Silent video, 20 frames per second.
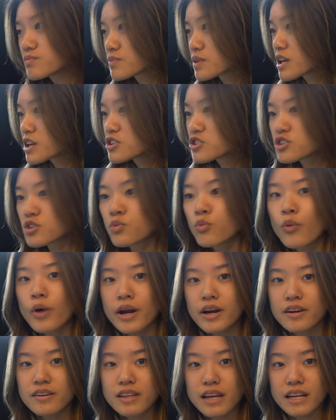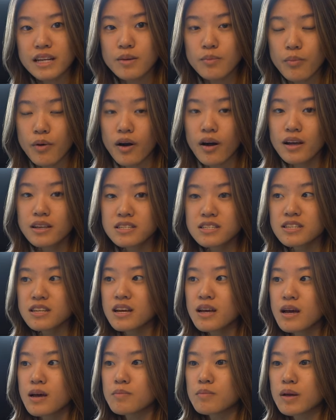kitchenware that he bought,
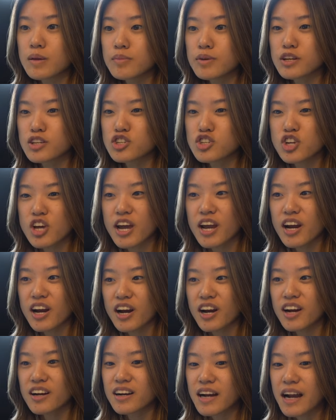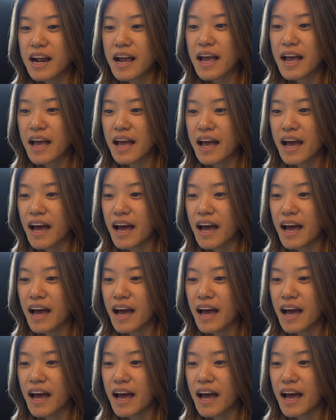maybe a chair.